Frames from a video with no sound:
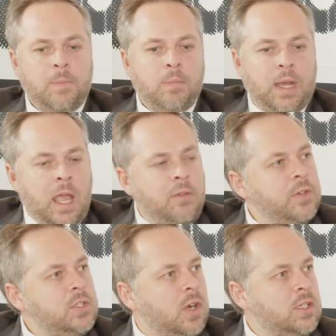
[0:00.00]
But
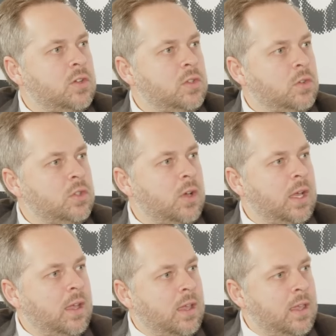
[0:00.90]
infrastructure is also a
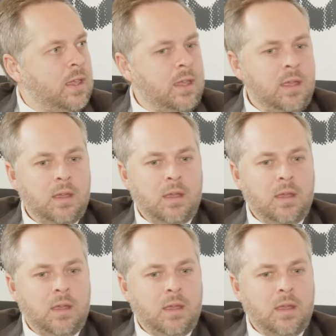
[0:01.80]
key